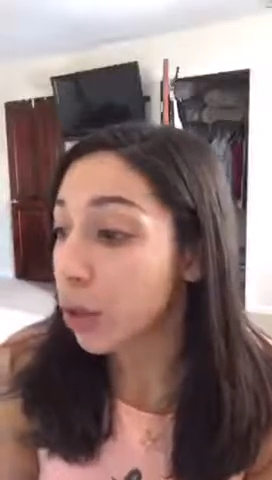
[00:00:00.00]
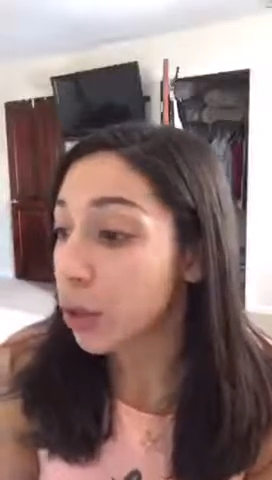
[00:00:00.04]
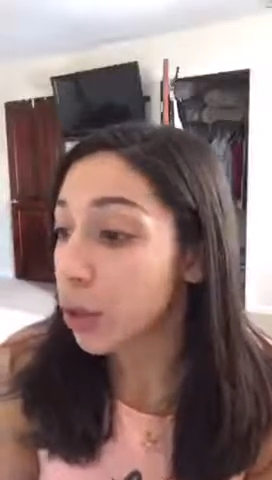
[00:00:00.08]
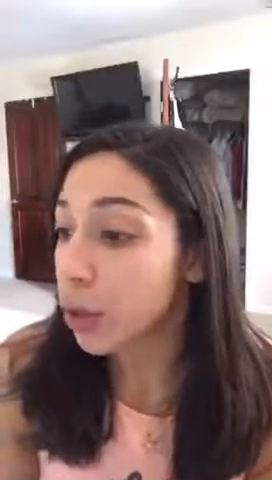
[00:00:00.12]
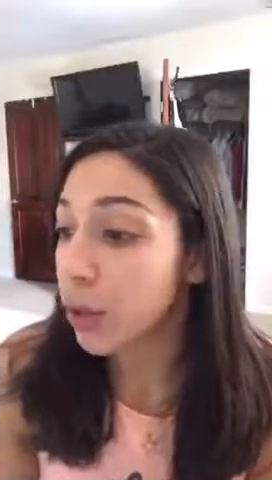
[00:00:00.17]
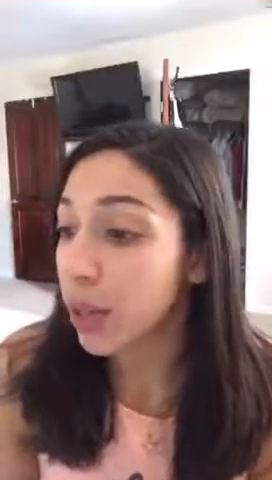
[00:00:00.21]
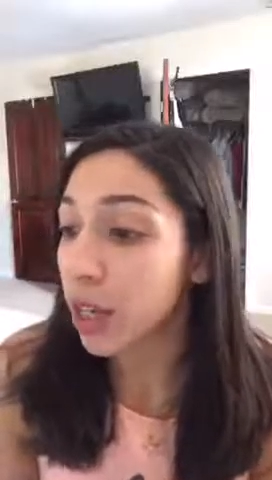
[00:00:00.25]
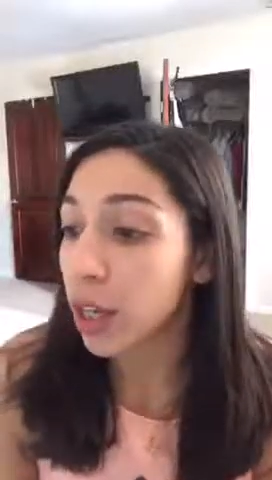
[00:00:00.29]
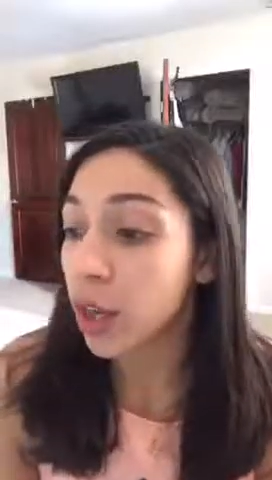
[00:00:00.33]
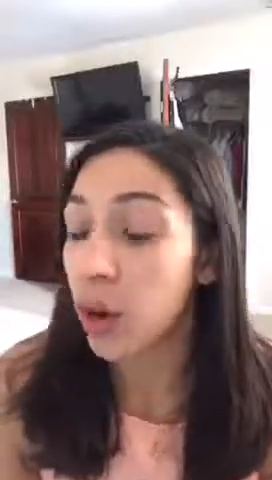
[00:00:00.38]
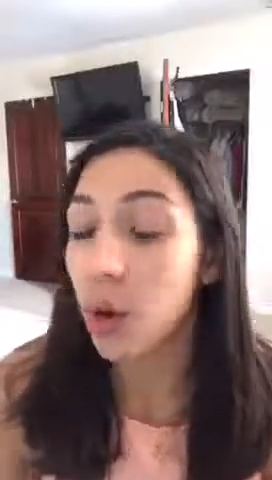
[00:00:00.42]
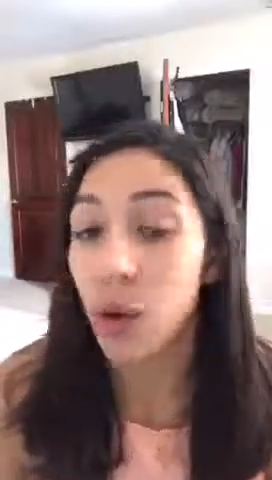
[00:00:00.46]
You
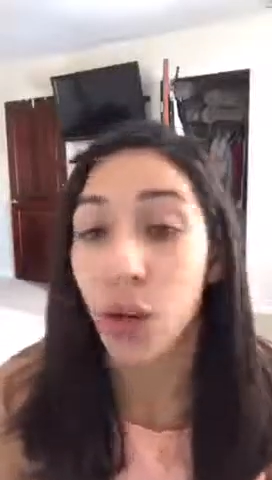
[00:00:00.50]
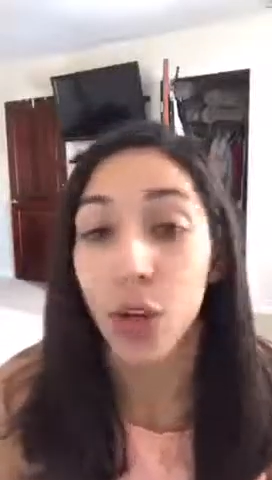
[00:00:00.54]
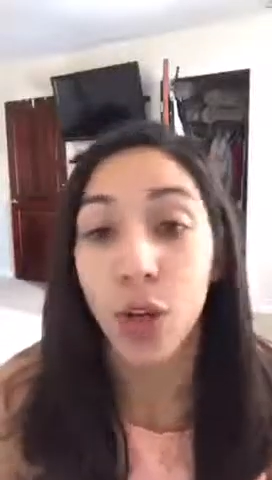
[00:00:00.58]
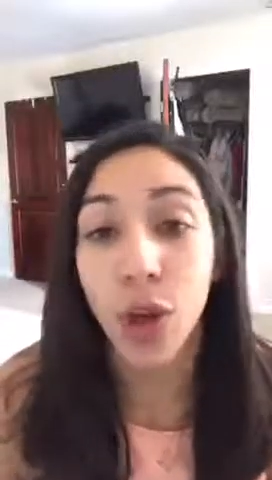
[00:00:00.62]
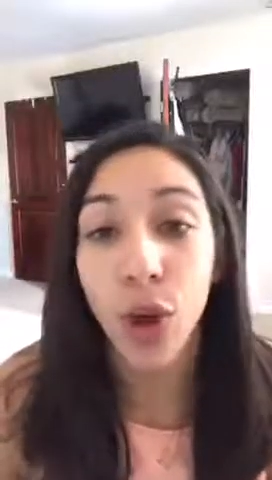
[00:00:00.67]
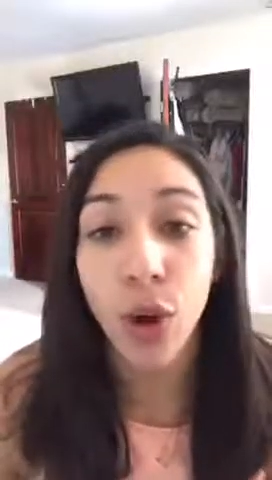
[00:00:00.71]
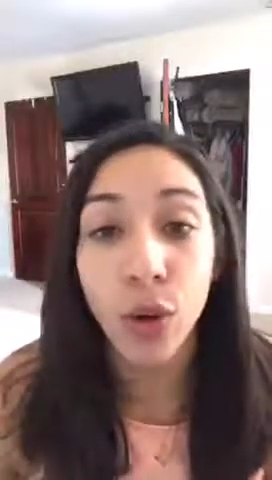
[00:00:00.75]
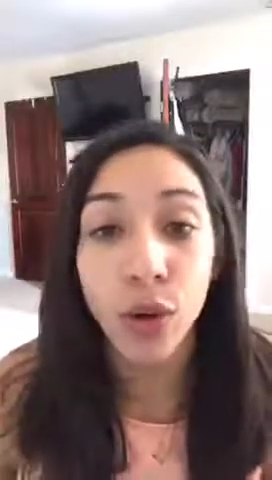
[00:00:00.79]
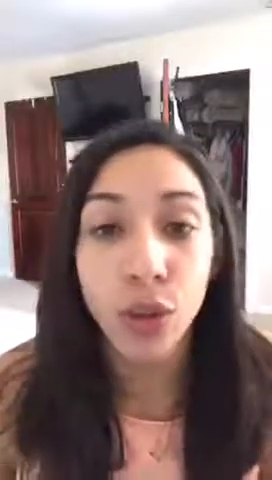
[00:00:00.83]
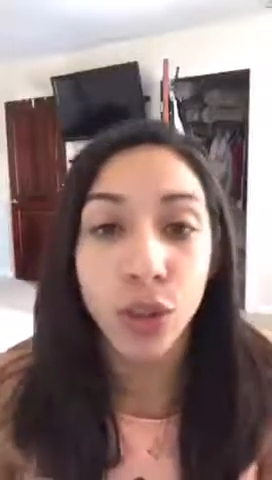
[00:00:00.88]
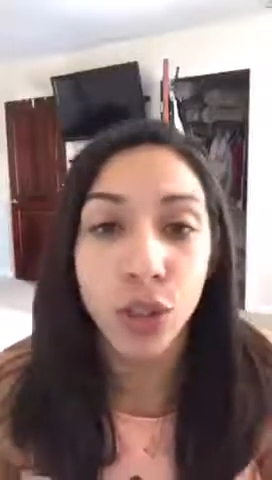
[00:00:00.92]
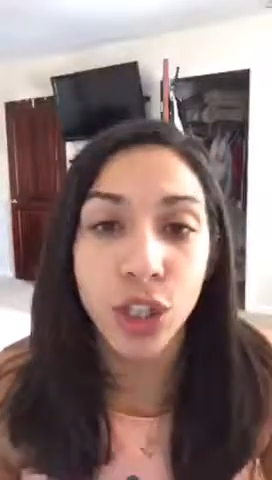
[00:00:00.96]
can go to
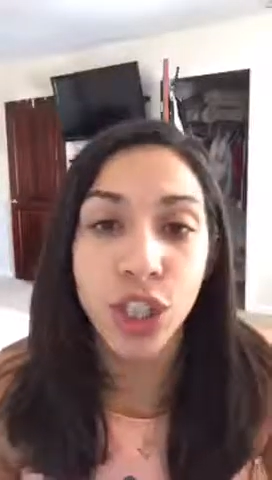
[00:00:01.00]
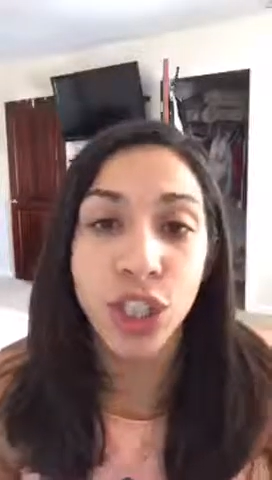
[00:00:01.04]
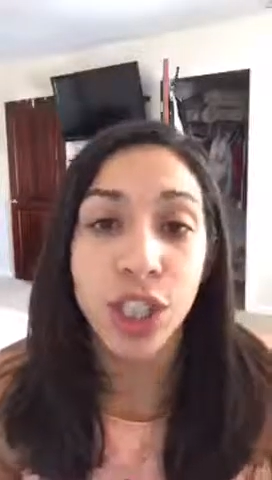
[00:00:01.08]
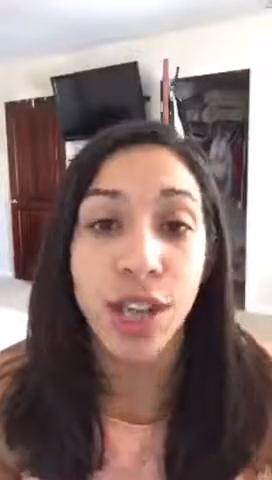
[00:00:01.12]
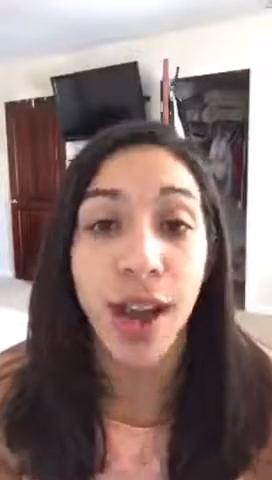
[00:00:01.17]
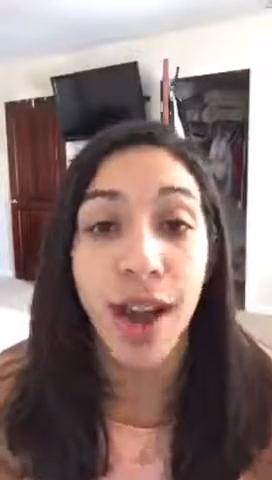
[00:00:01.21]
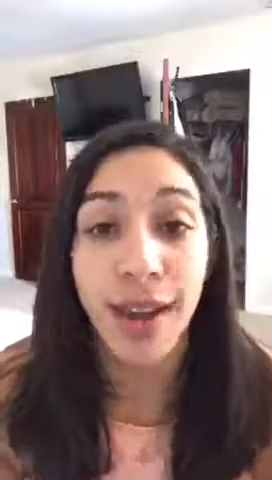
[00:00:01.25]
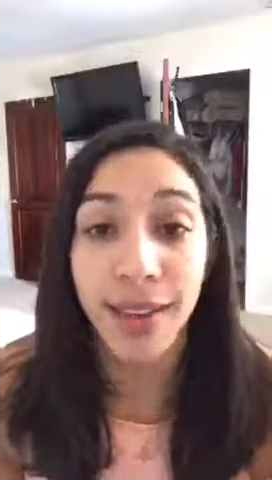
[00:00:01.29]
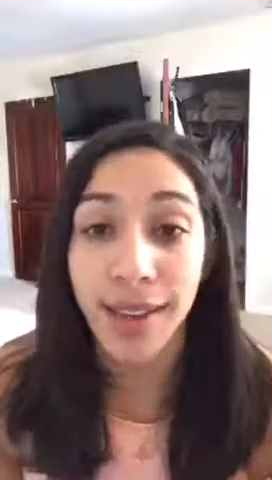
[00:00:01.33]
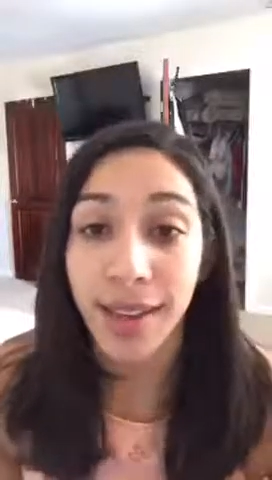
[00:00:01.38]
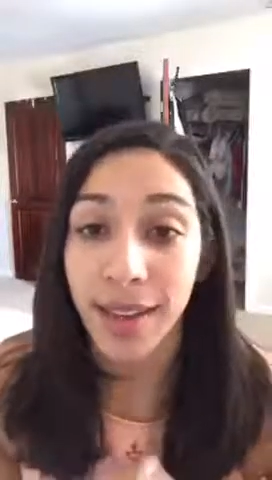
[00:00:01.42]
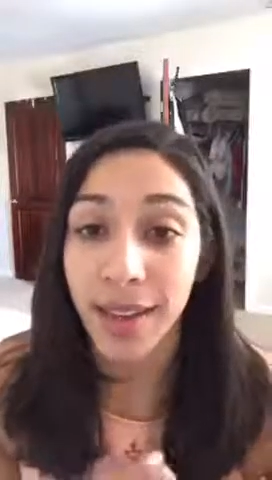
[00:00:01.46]

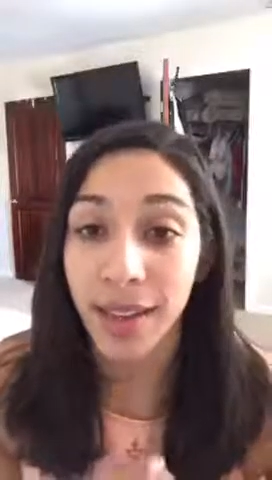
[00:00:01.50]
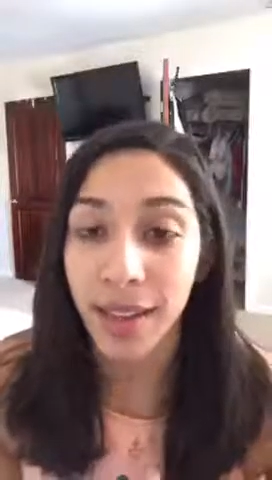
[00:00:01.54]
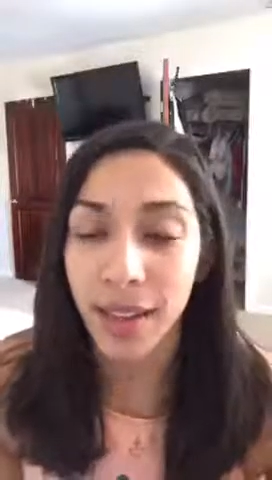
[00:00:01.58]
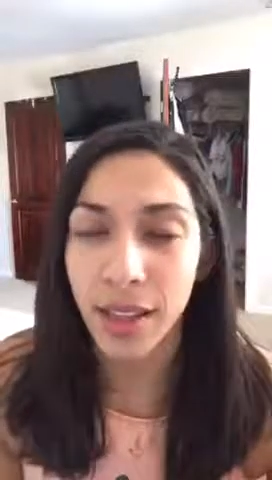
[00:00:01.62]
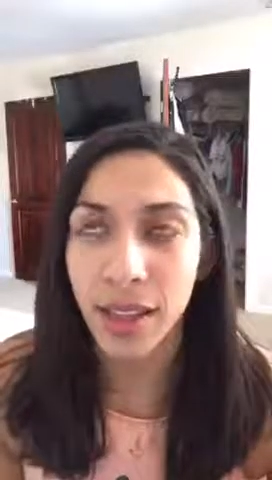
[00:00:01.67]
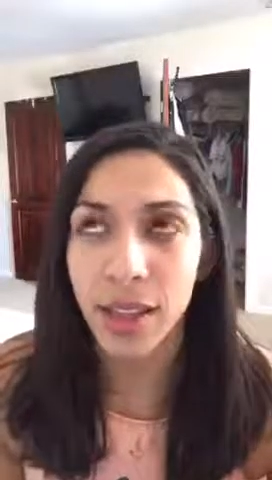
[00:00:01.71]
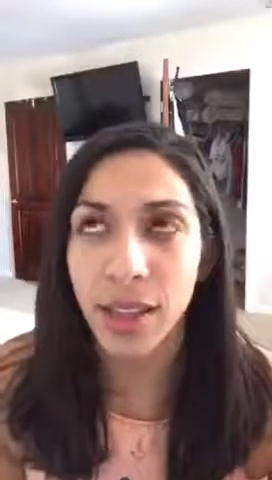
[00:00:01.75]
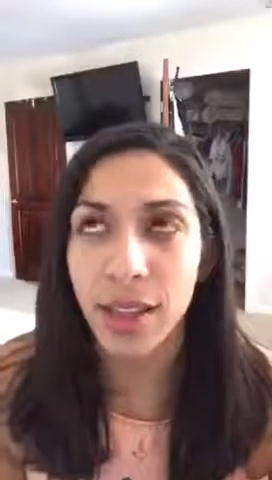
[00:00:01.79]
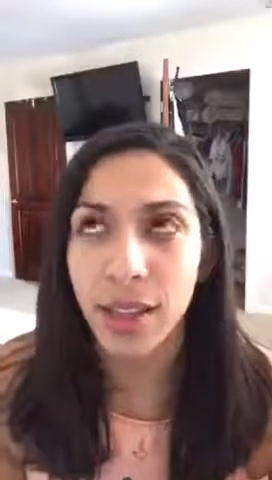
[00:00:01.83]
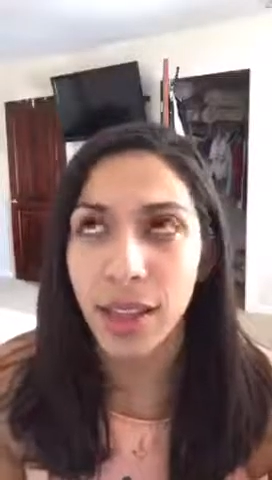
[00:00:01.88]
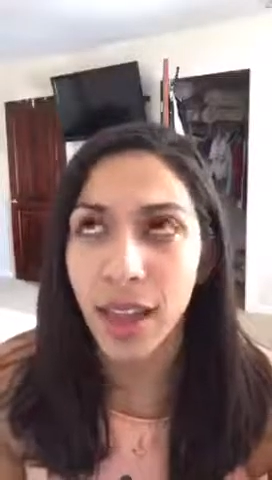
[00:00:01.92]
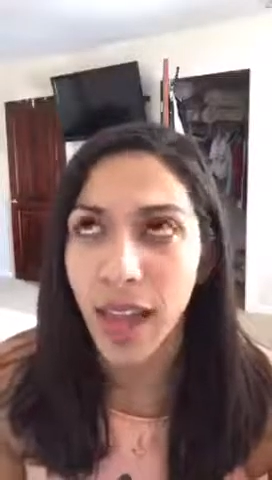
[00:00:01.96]

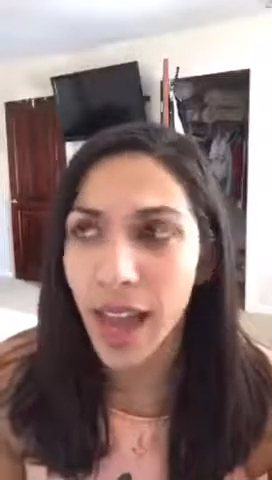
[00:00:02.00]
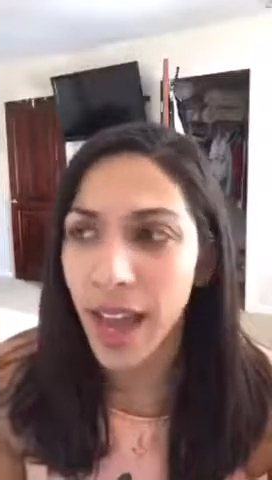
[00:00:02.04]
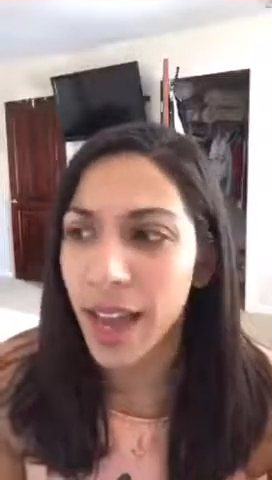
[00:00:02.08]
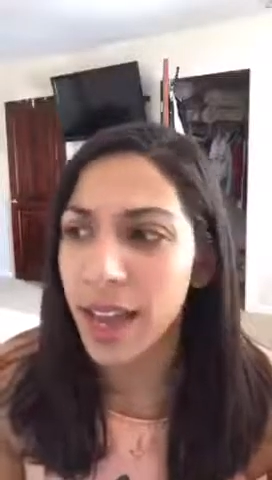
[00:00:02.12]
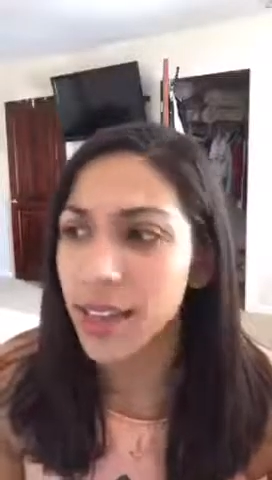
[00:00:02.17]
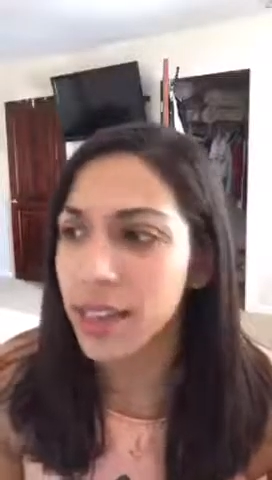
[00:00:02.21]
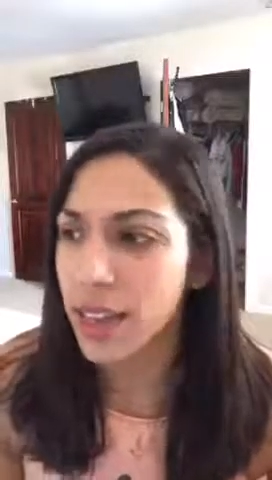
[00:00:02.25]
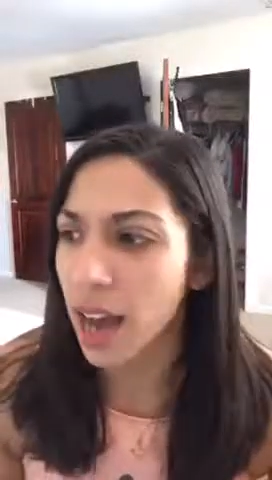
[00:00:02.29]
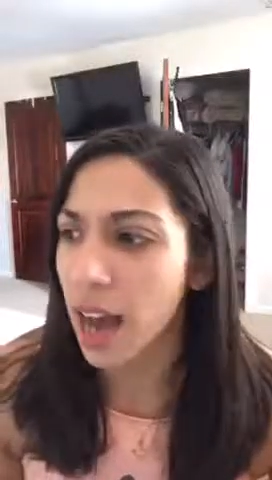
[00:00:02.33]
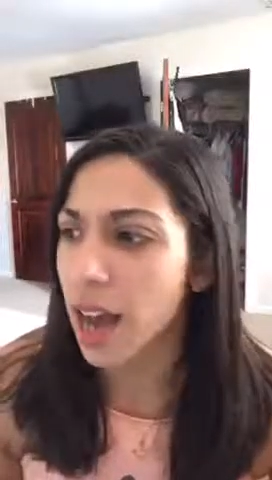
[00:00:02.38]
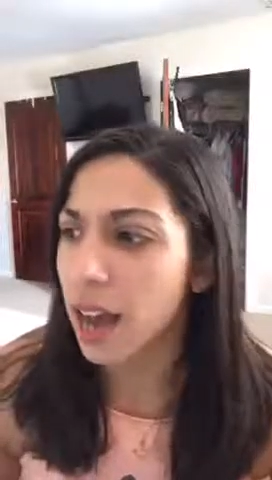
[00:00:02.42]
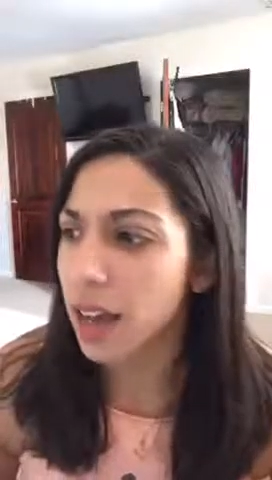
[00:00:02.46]

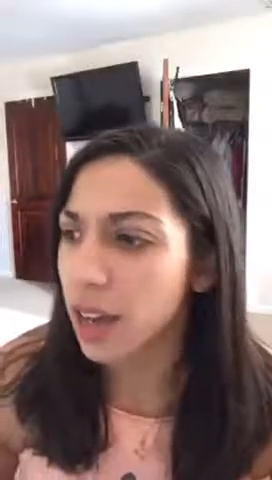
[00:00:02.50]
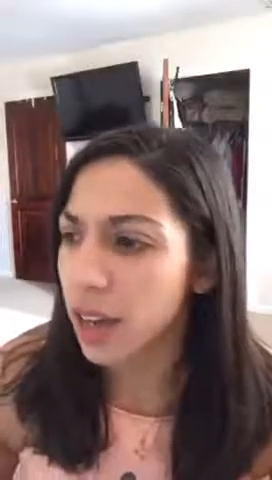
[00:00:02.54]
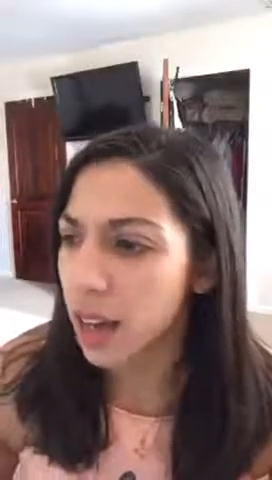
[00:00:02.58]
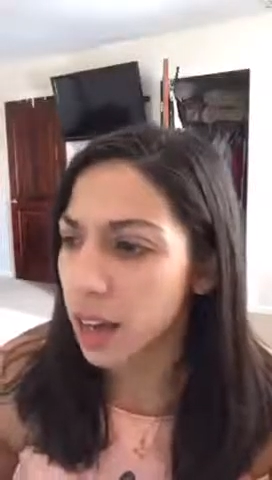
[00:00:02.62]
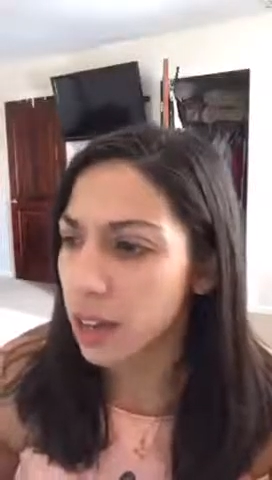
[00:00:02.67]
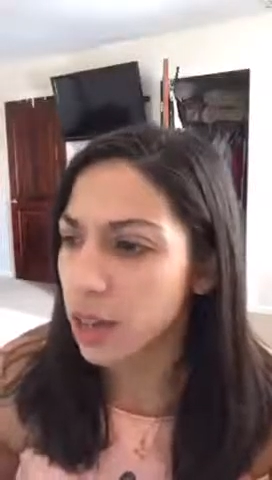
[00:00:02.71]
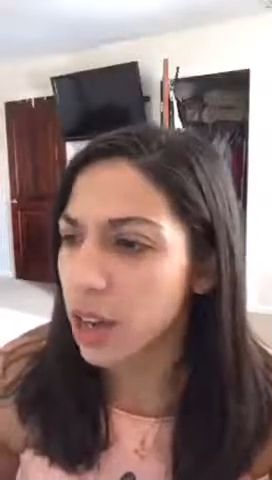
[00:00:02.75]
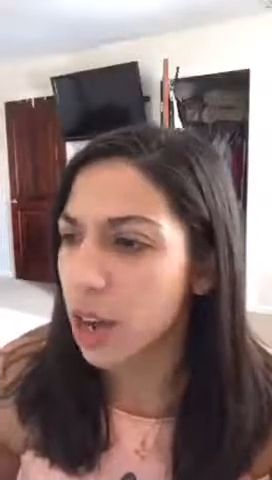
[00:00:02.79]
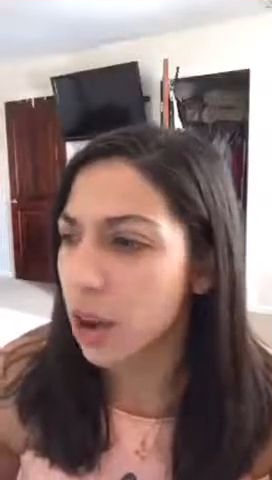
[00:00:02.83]
CoachNadiaK.com.